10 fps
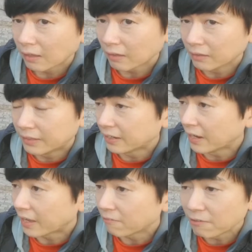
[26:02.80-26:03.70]
they
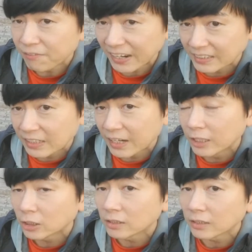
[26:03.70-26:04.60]
are given
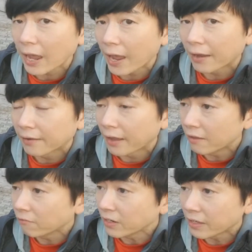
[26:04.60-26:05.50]
vaccinations, and they are
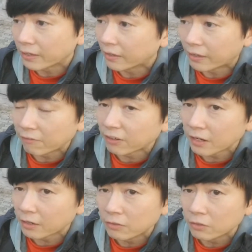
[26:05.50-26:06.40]
even
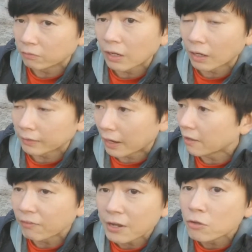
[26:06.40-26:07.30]

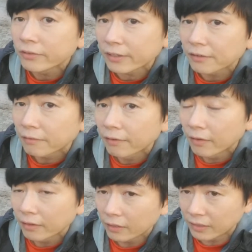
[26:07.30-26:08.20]
neutered.
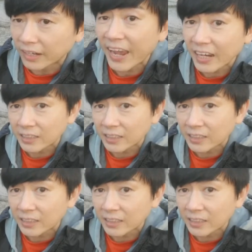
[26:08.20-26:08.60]
The cats